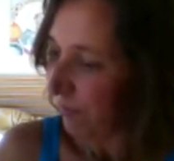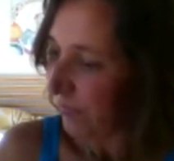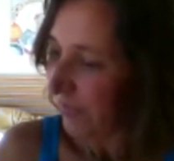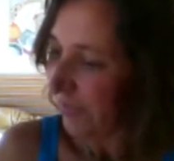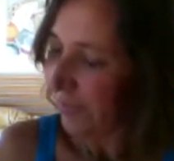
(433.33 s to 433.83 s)

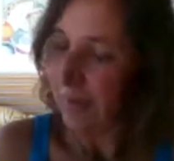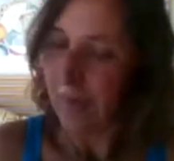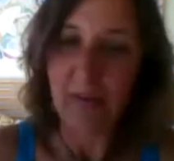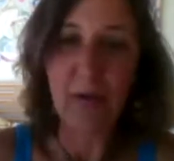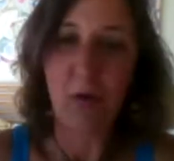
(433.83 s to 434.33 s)
just they're
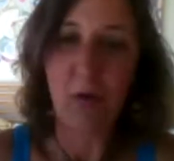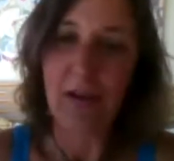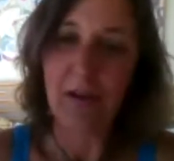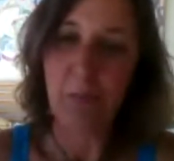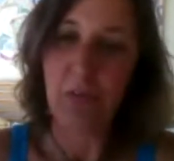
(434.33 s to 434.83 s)
more like
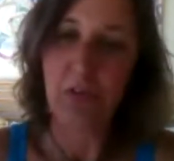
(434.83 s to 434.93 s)
to do